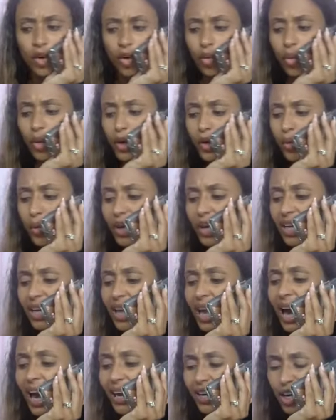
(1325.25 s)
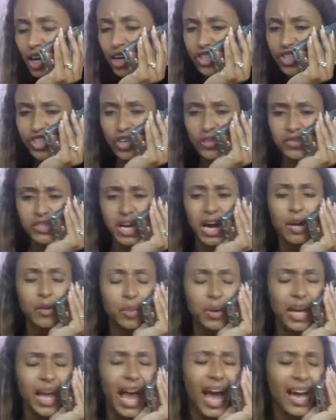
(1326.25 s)
We realign ourselves, God.
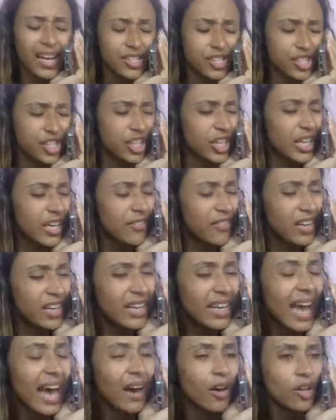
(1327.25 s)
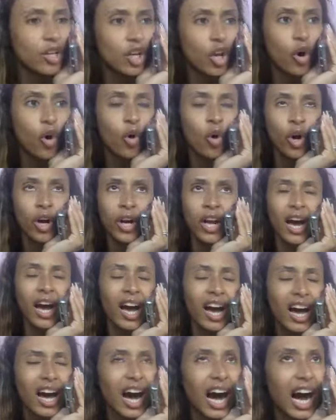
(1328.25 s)
We ask you even now, Lord.
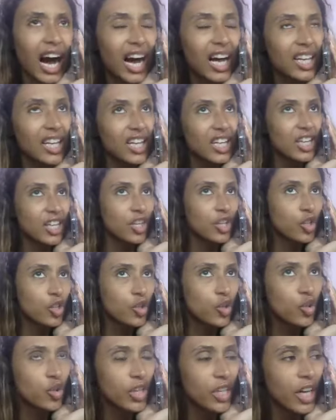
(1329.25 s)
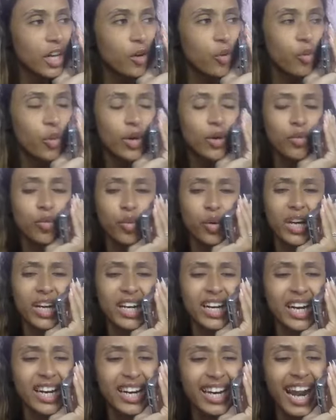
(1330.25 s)
Hallelujah. We
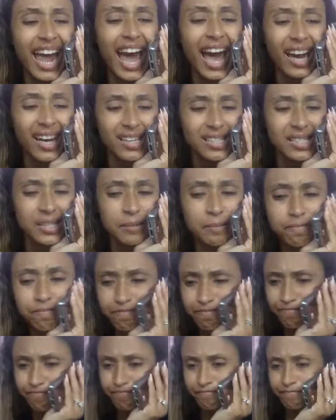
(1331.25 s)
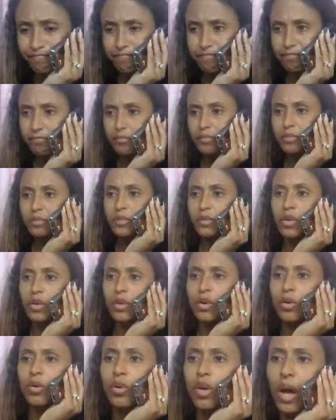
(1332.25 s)
reconnect.
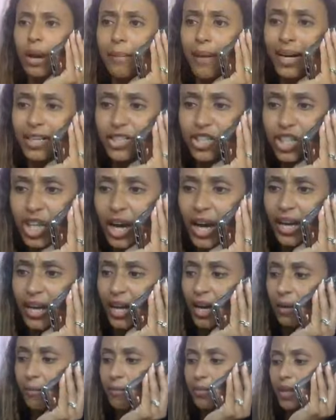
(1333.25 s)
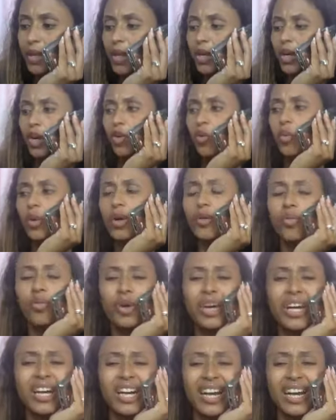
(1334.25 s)
Urabashaya. We
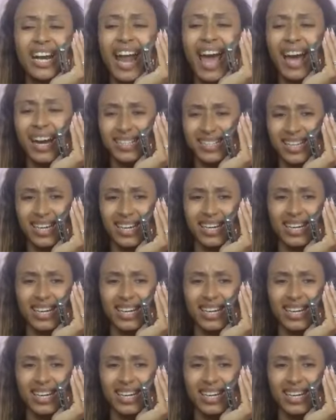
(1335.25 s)
reconnect.